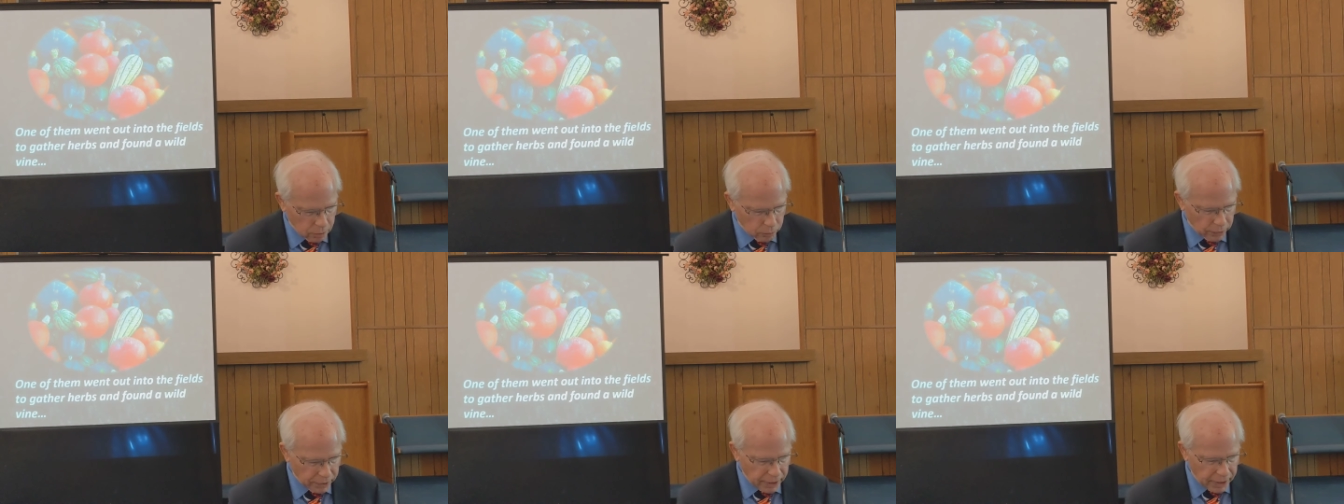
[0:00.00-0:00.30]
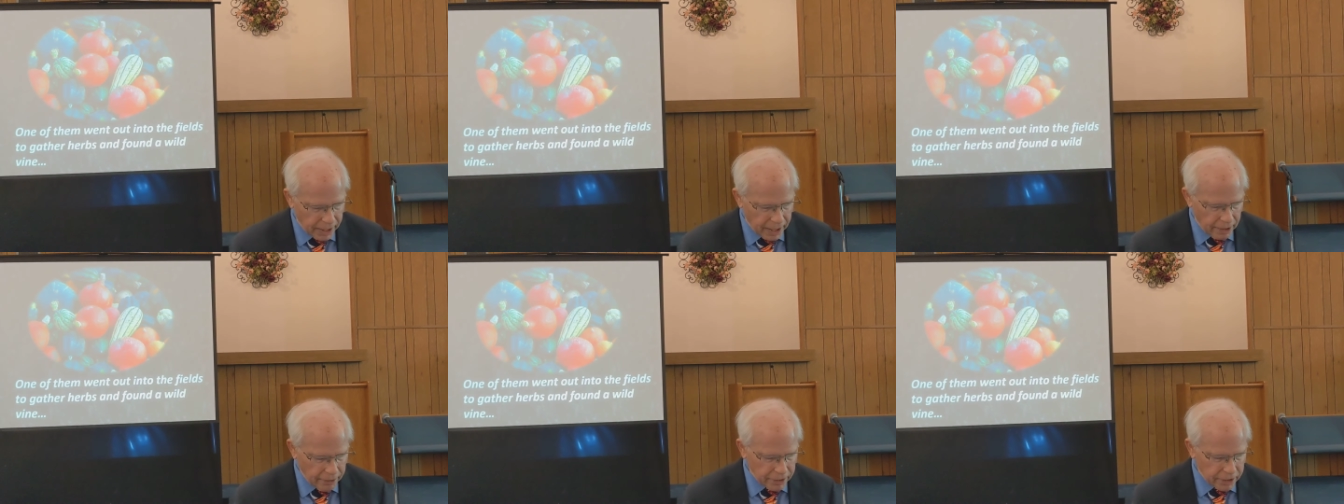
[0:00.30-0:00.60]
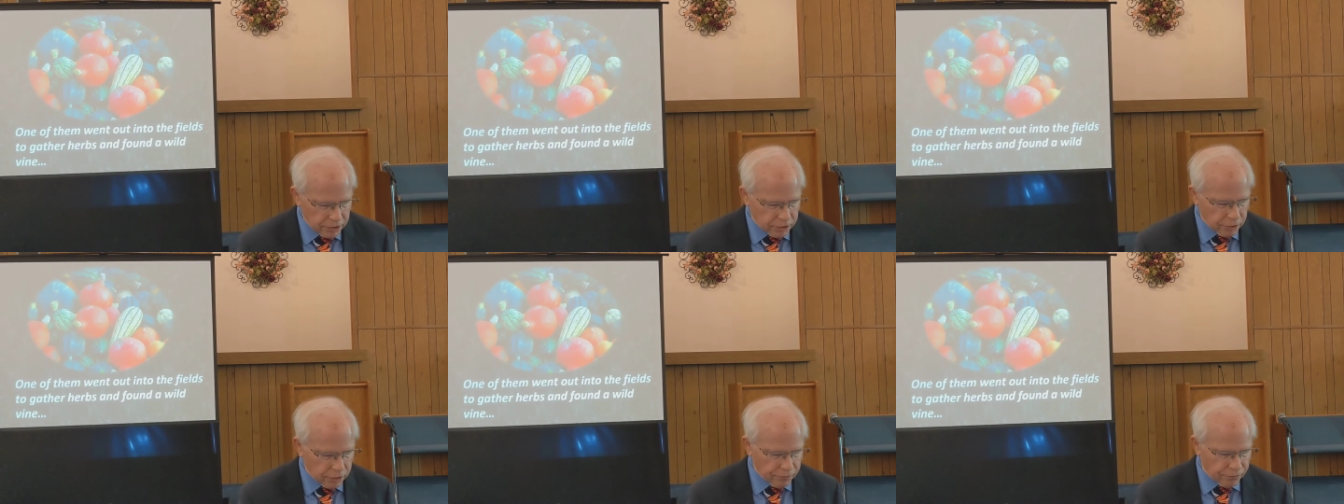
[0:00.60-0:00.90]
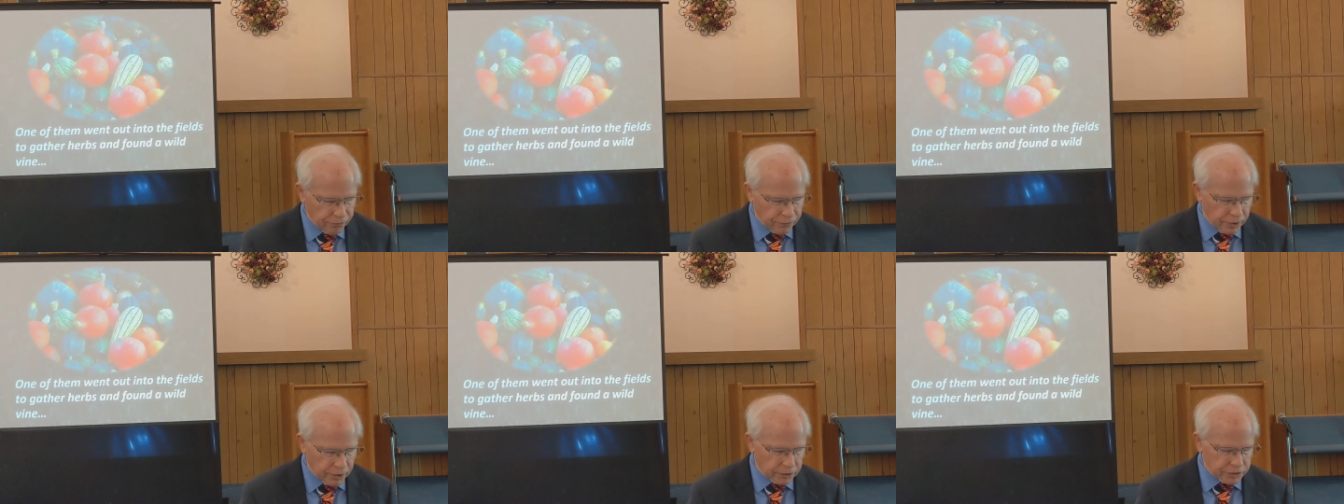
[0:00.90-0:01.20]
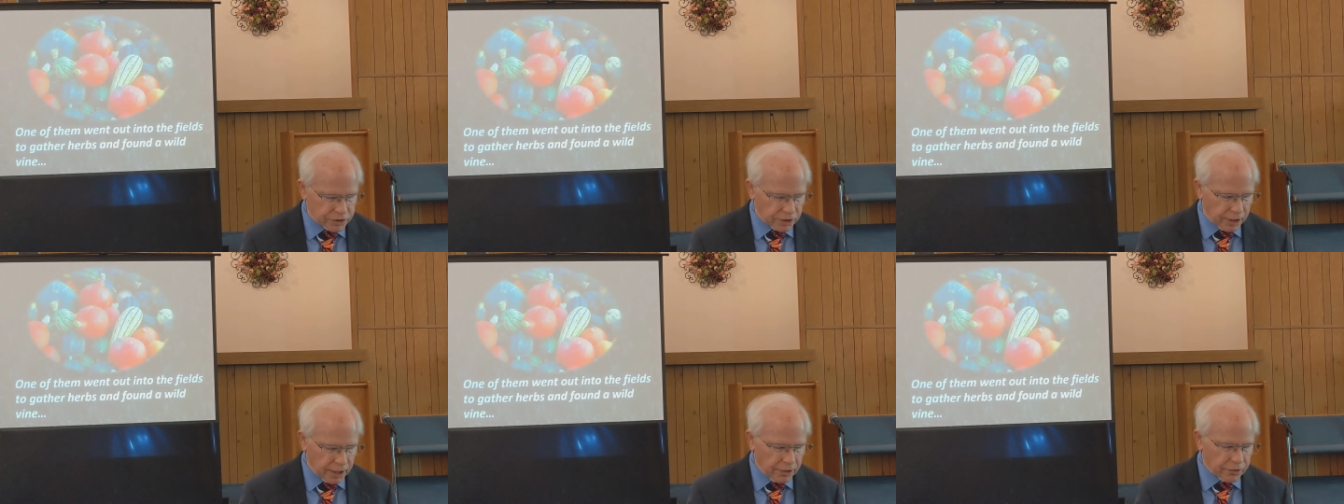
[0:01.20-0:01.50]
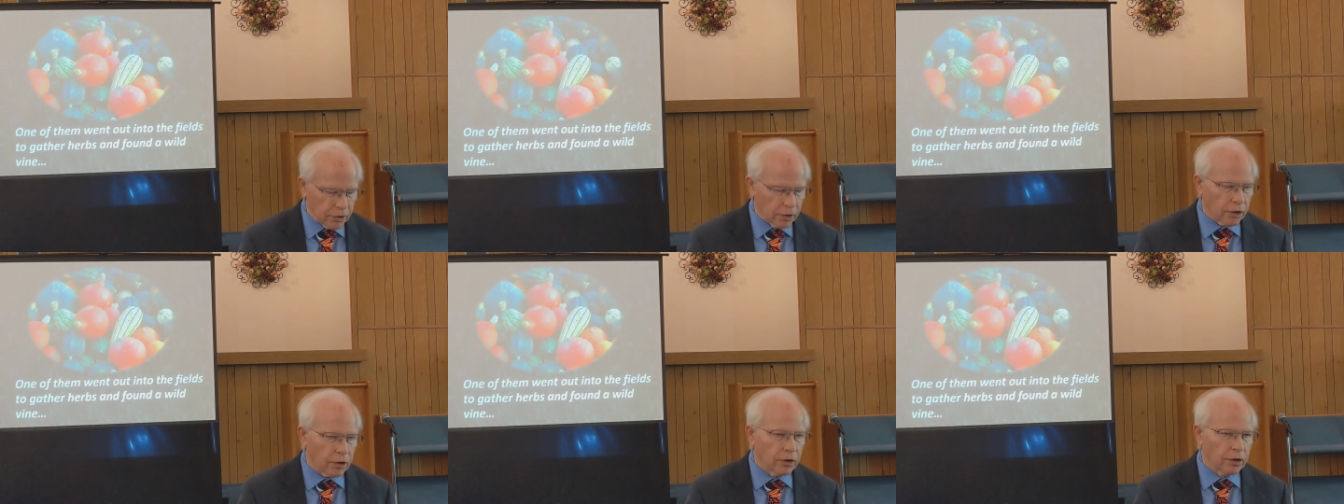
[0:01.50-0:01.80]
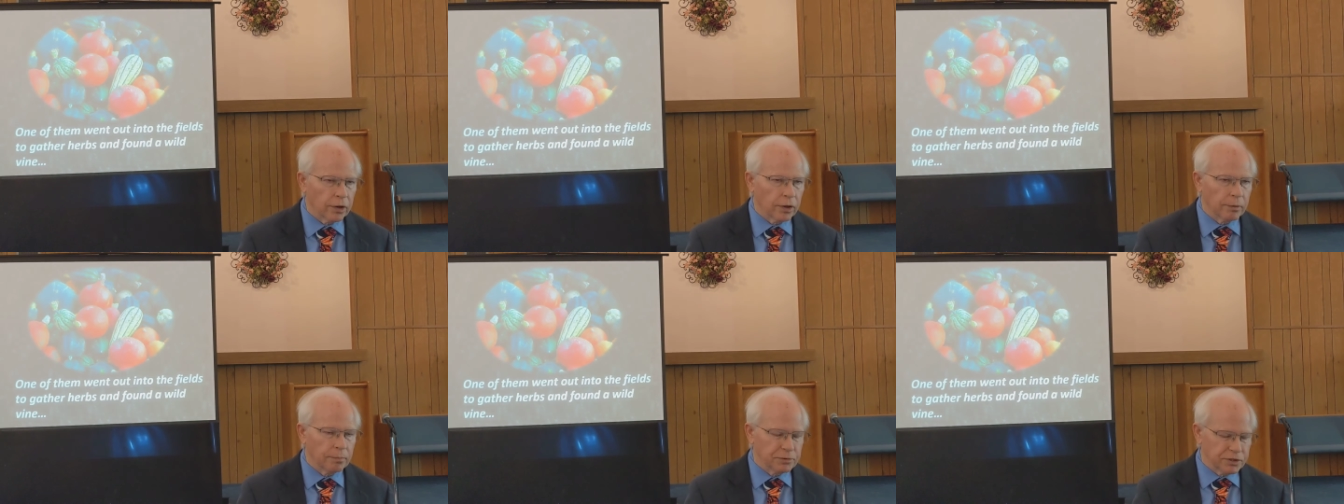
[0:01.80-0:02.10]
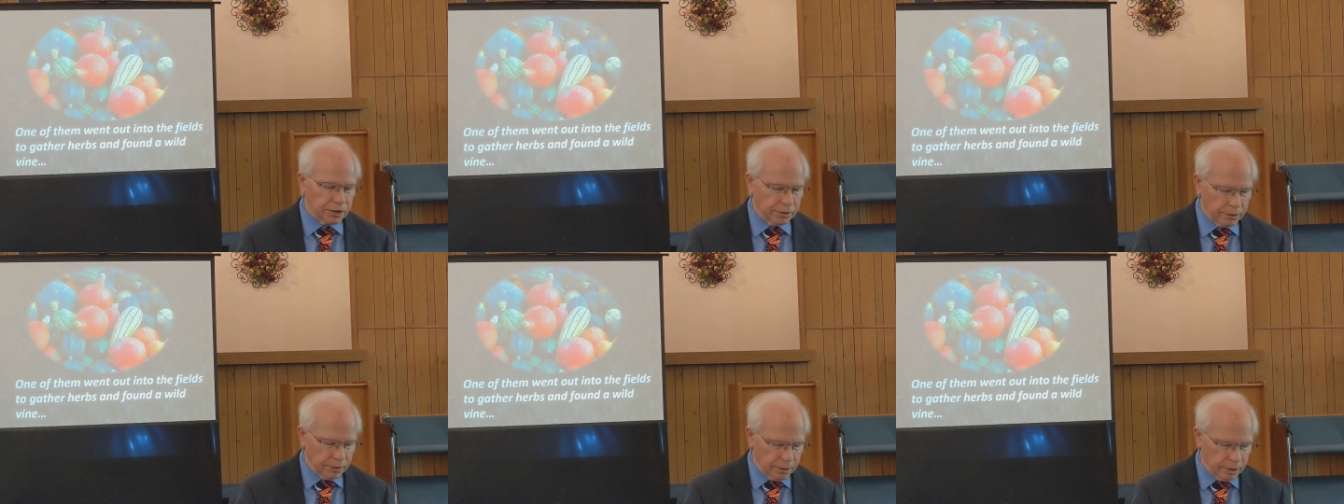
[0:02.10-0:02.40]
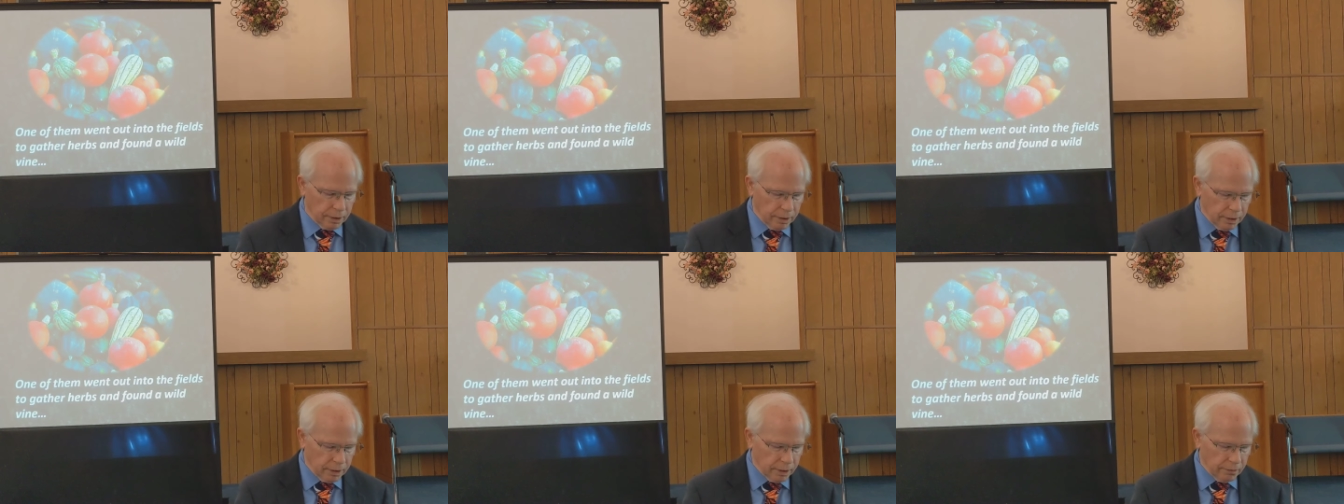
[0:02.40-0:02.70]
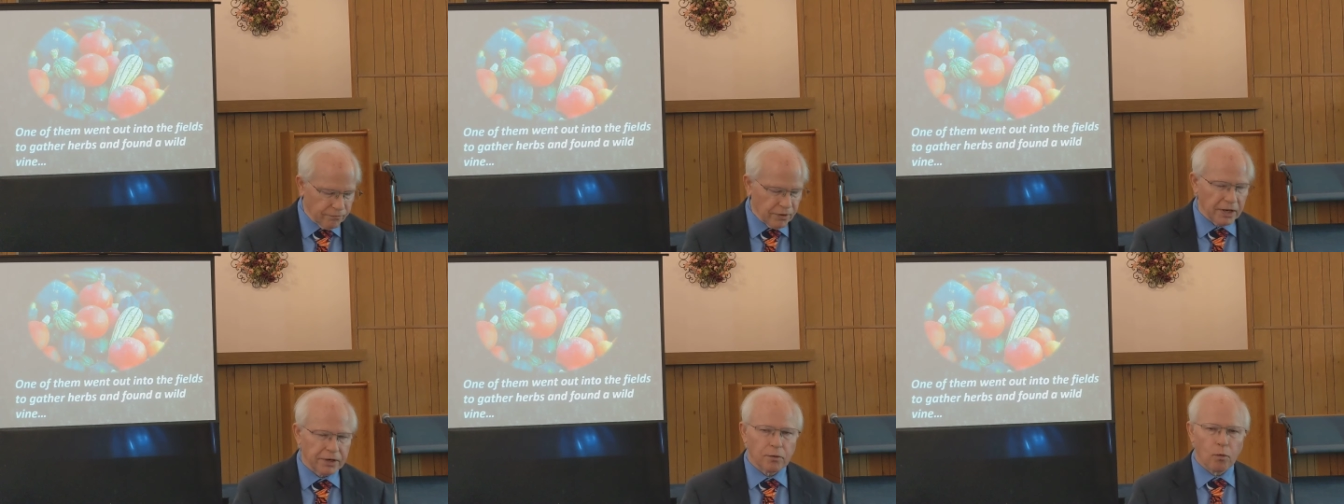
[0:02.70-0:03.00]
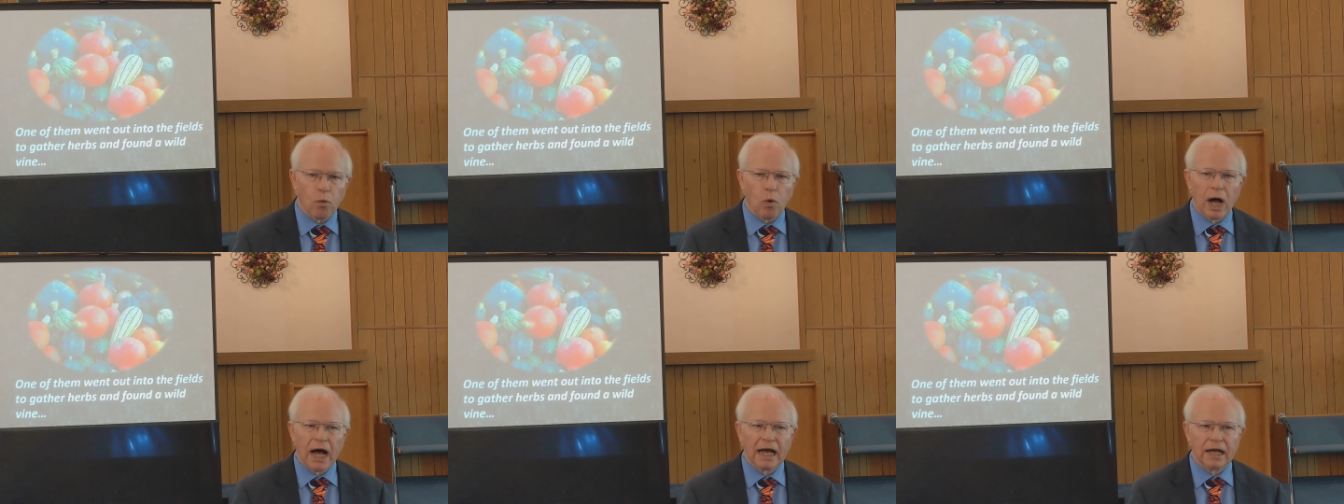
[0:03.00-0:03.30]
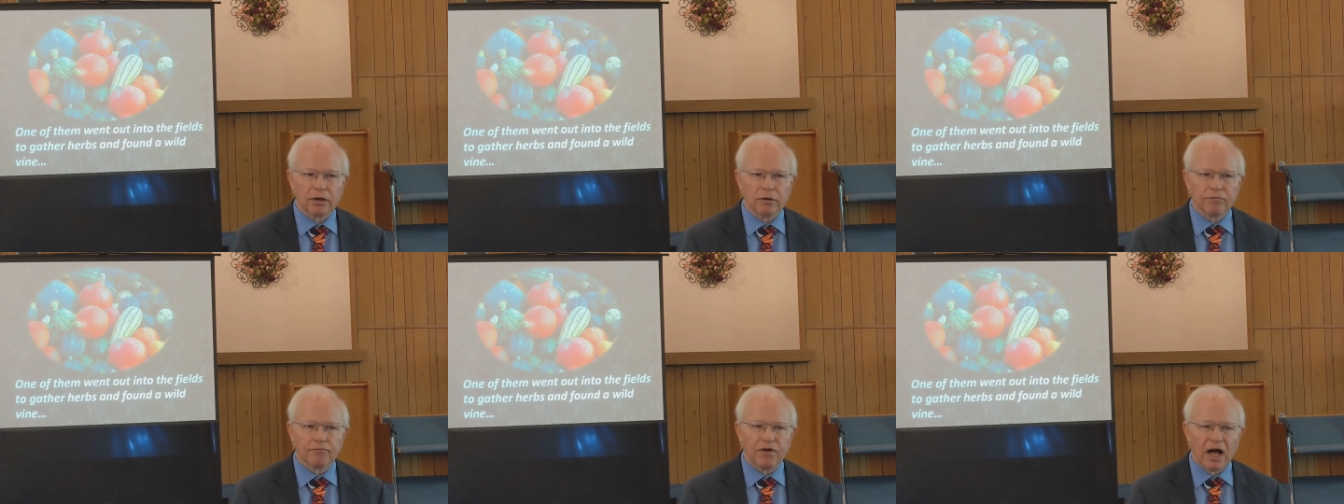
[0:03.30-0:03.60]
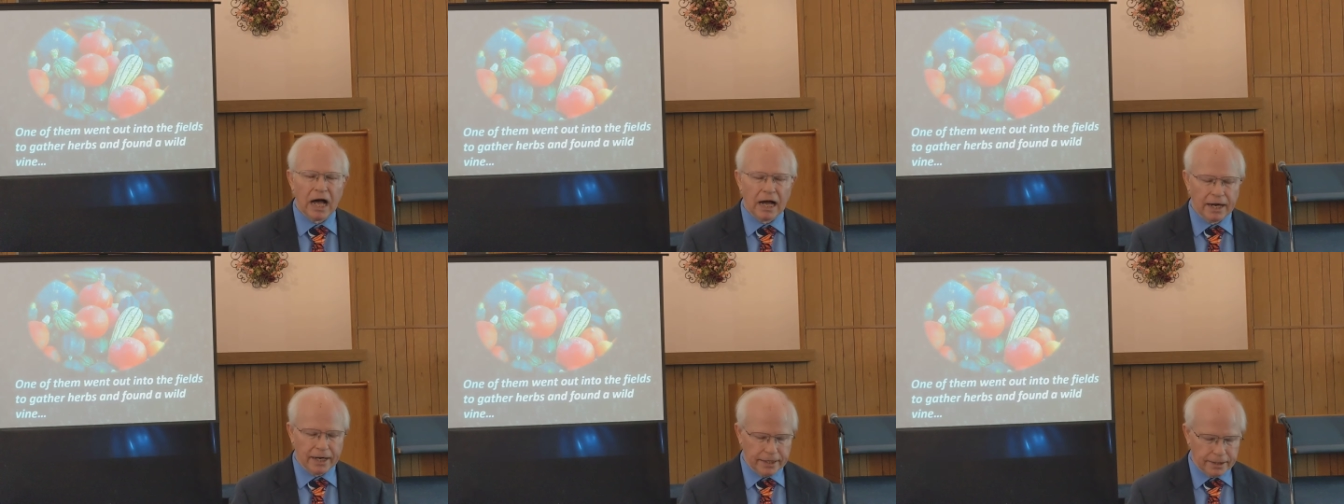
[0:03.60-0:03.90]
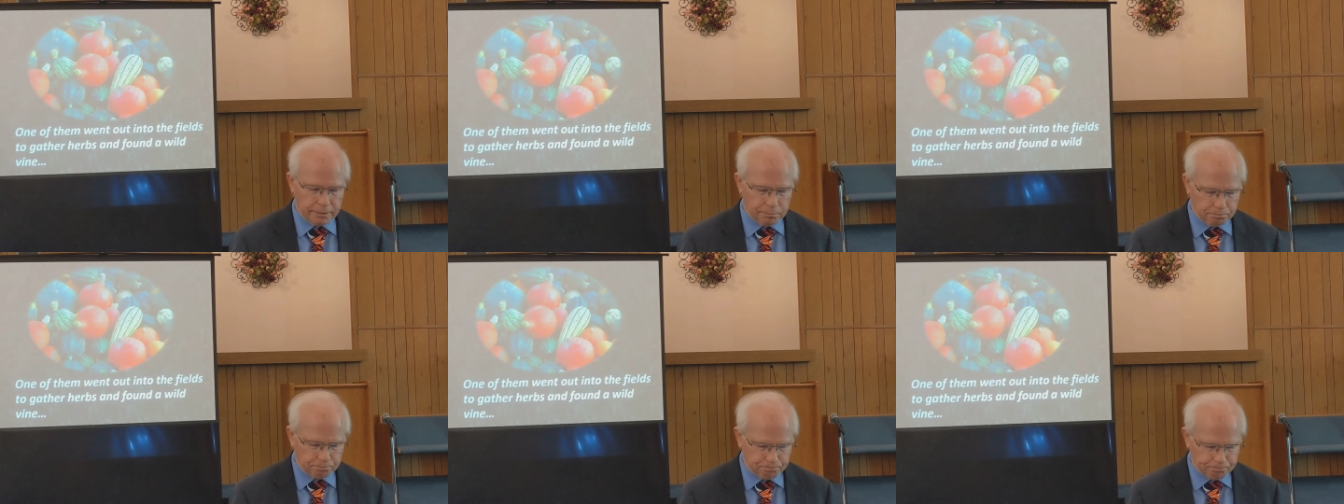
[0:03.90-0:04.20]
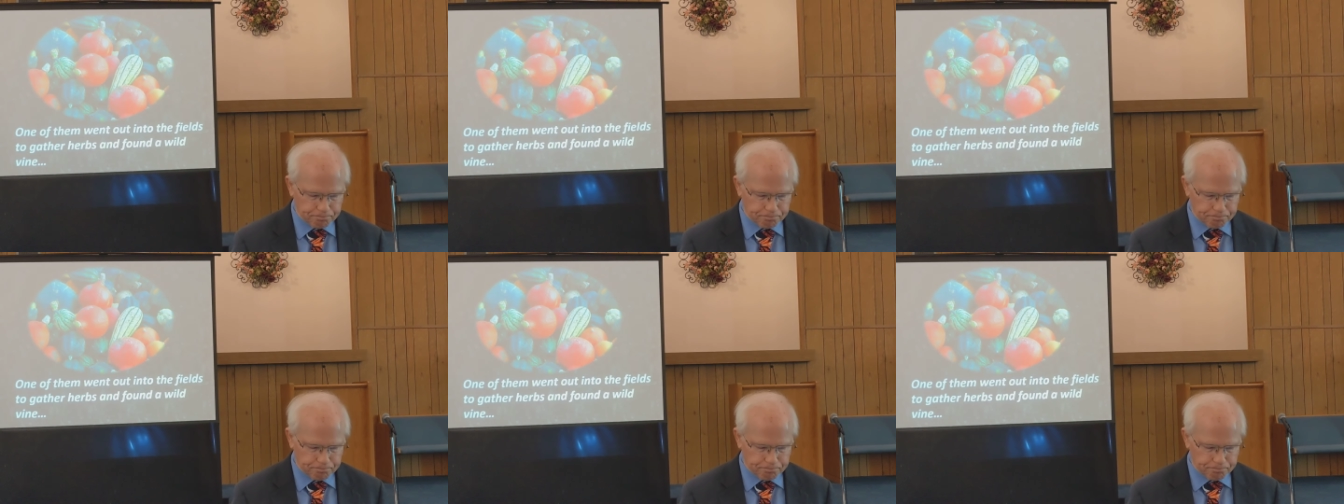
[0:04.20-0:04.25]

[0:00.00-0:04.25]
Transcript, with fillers: went out into the fields to gather herbs and found a wild vine